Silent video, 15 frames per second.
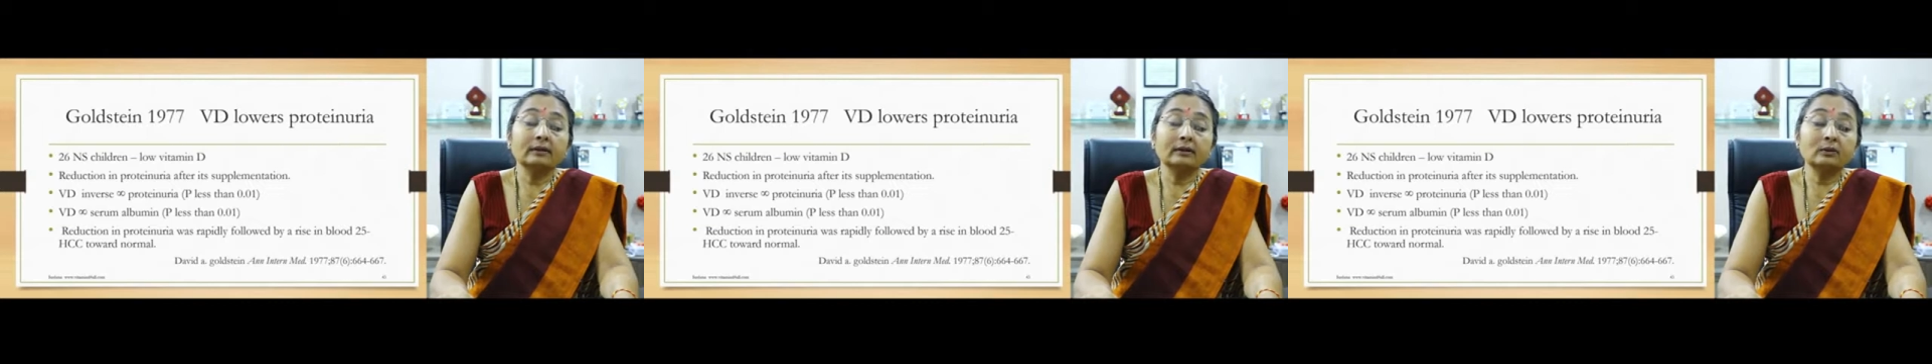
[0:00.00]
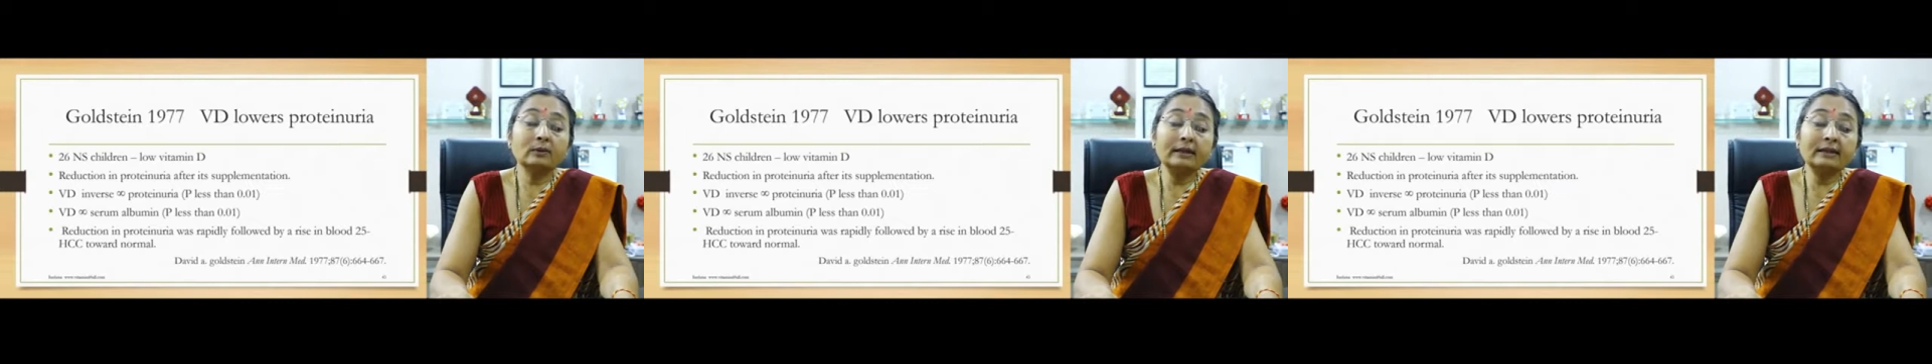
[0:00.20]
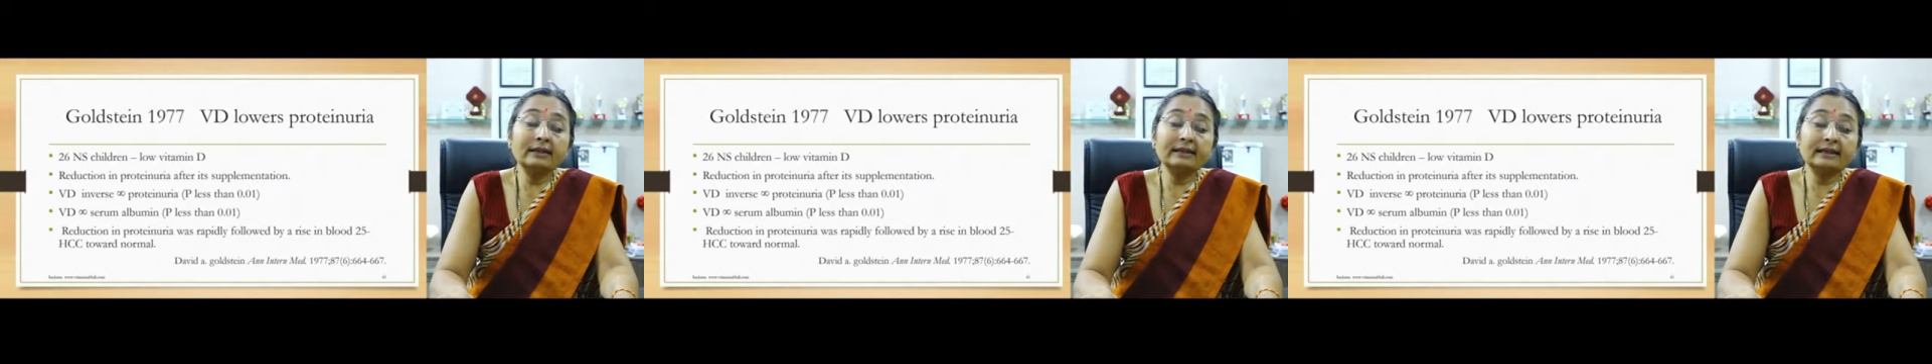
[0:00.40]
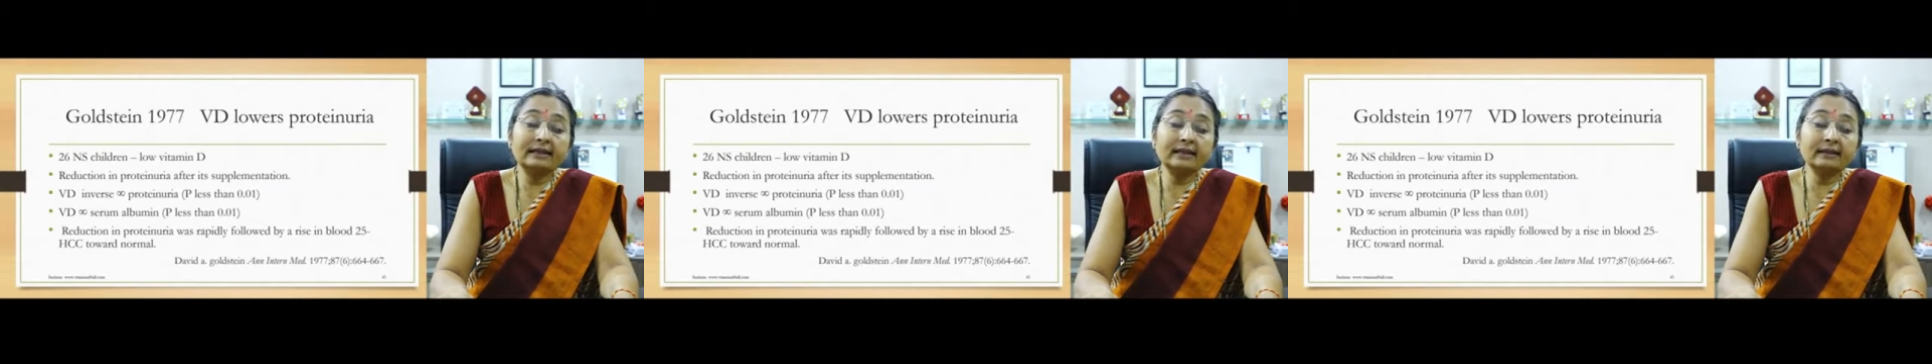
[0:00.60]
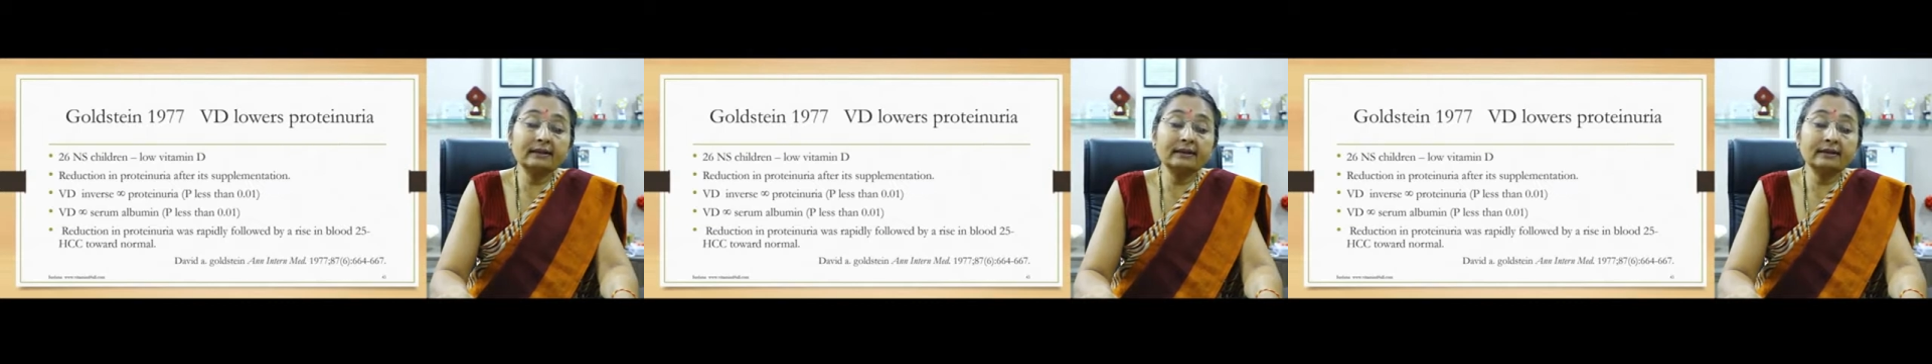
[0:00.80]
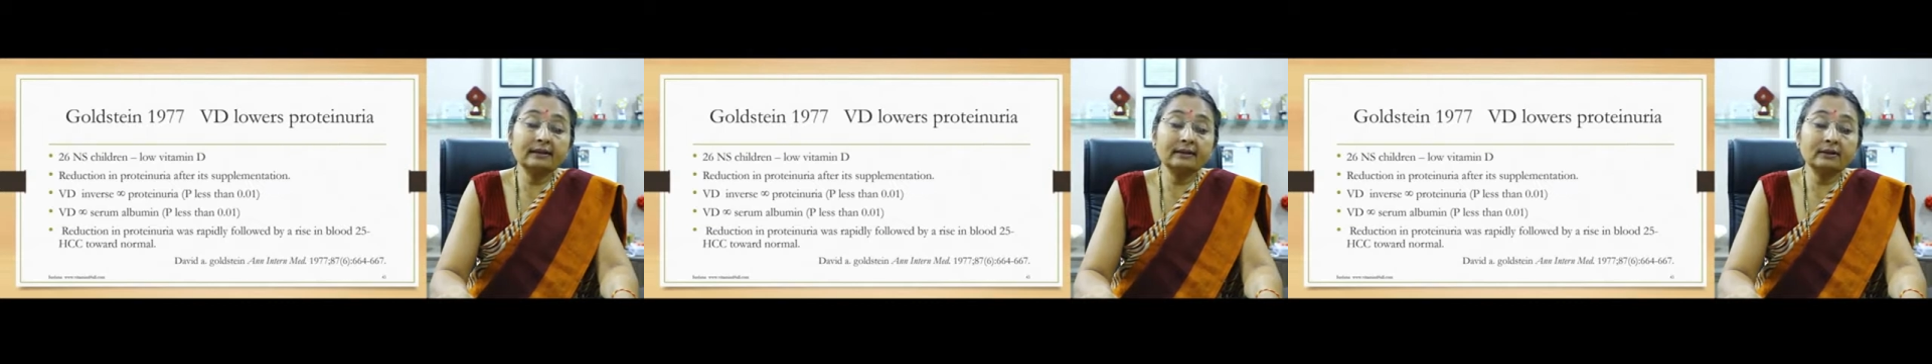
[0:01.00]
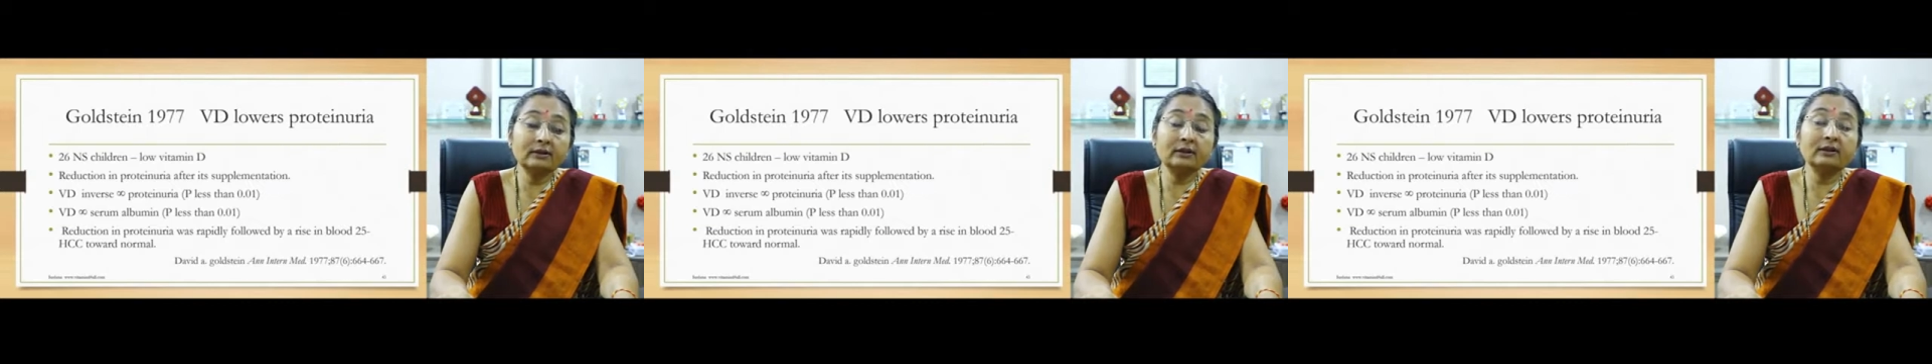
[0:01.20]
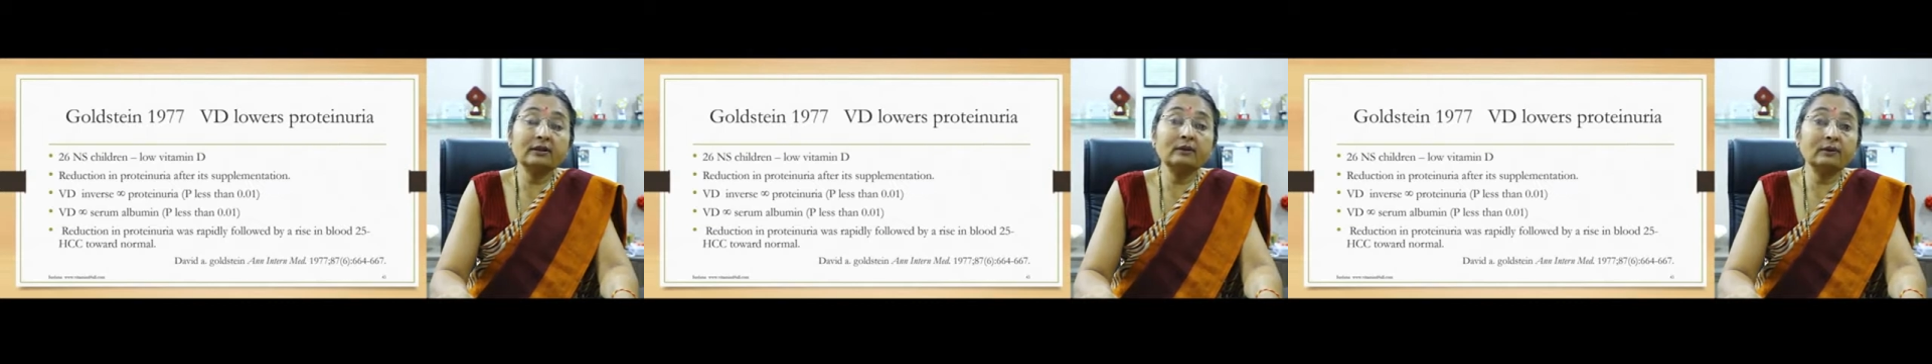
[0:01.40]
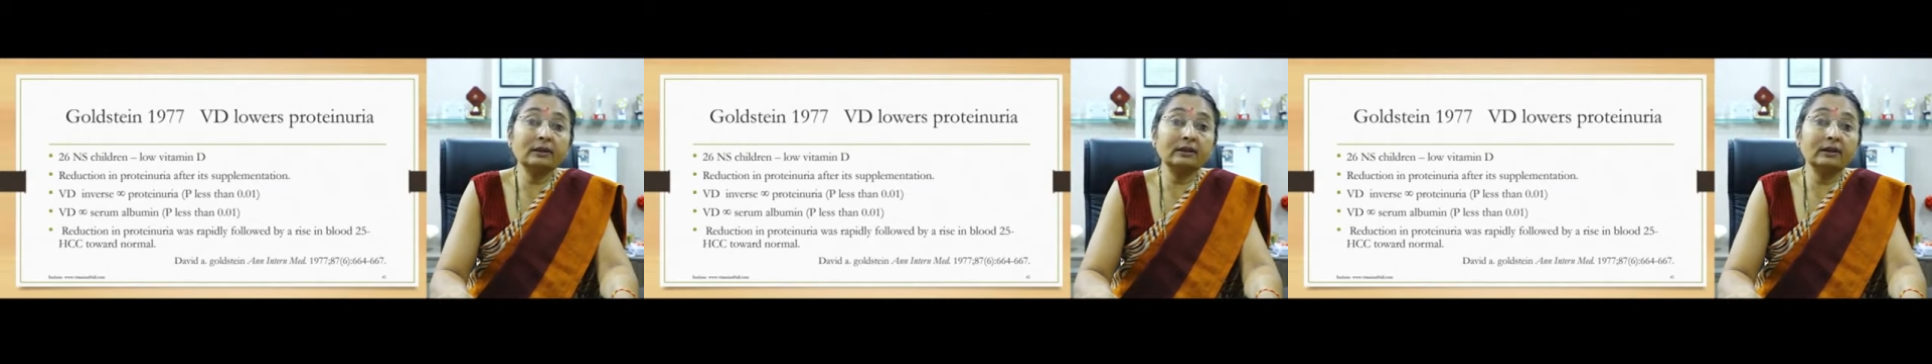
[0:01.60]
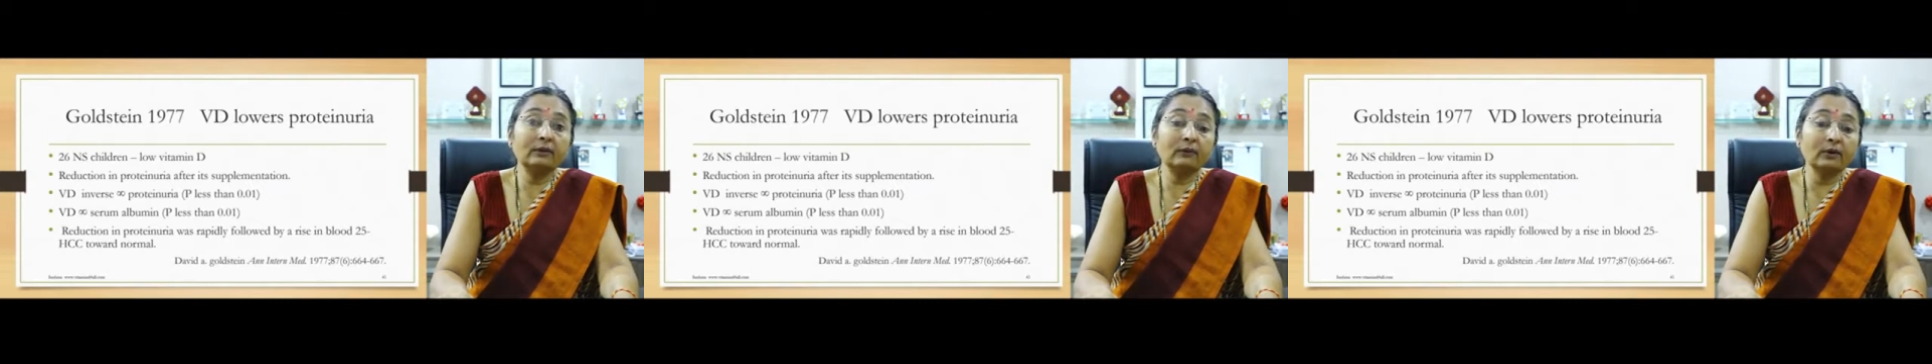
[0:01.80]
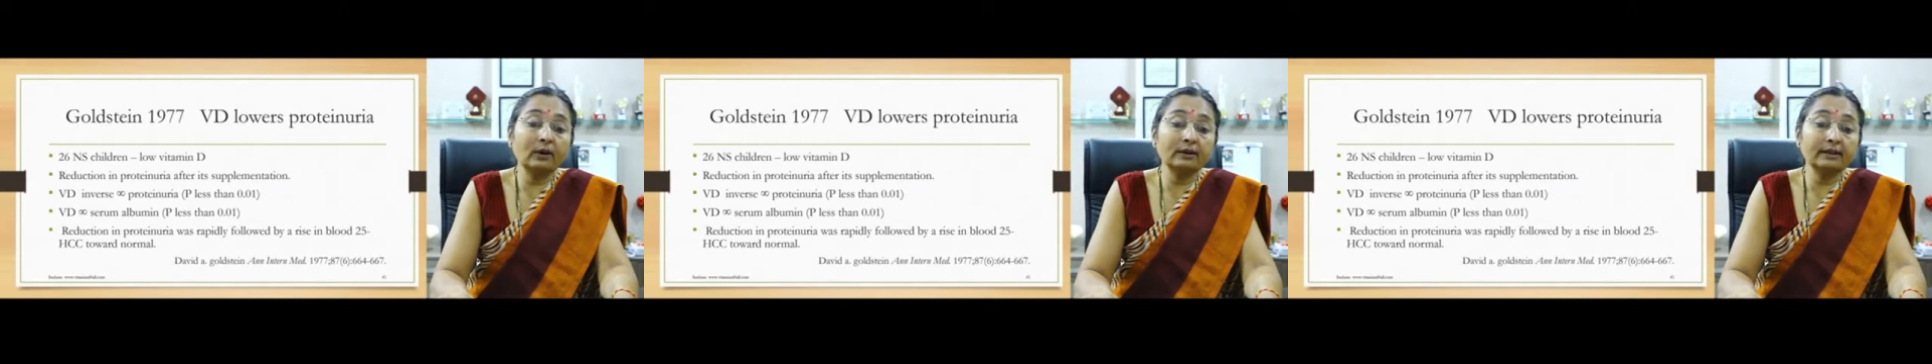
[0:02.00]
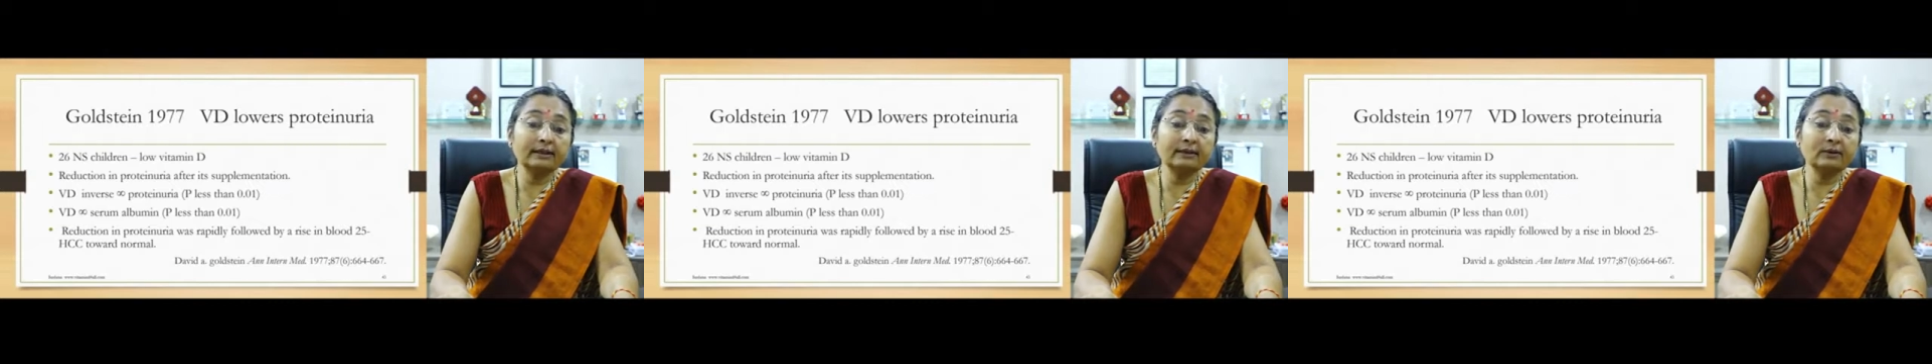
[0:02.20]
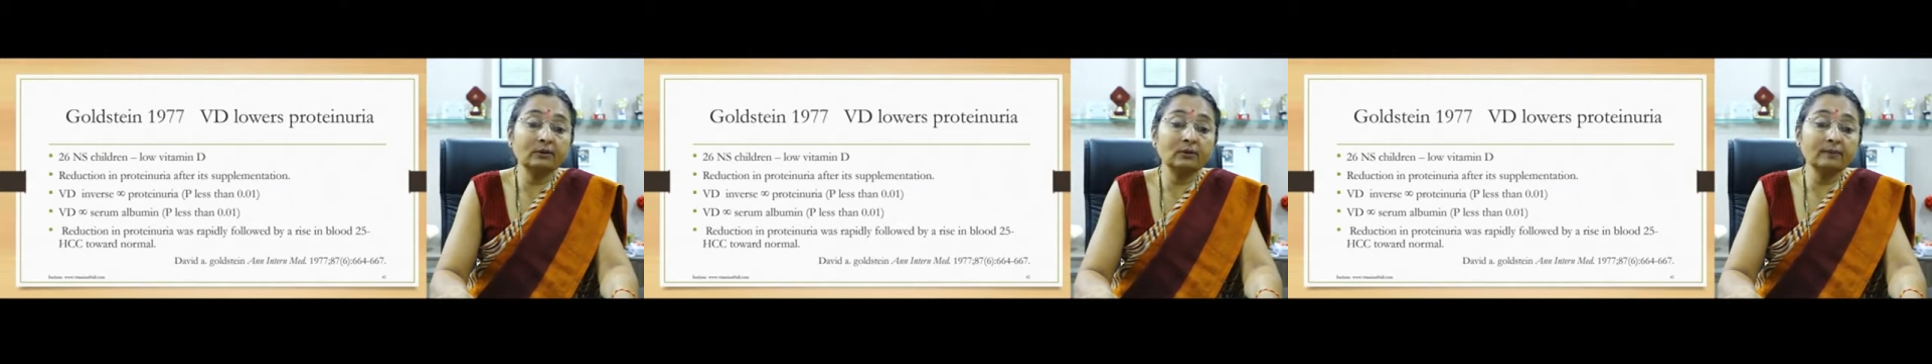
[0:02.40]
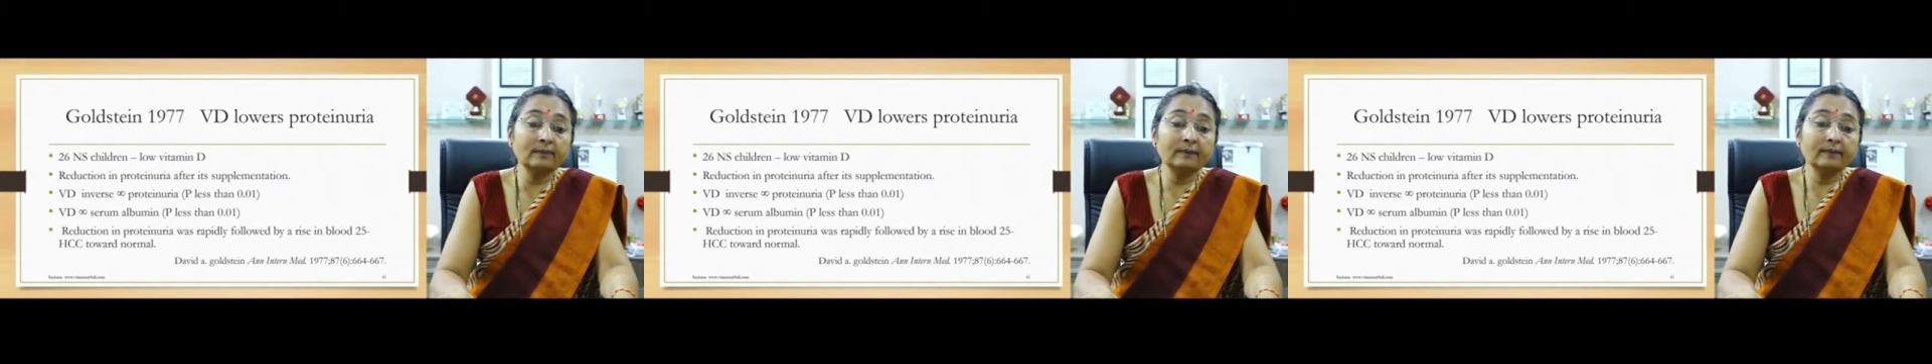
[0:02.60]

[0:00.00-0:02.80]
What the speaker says: 26 children with nephrotic syndrome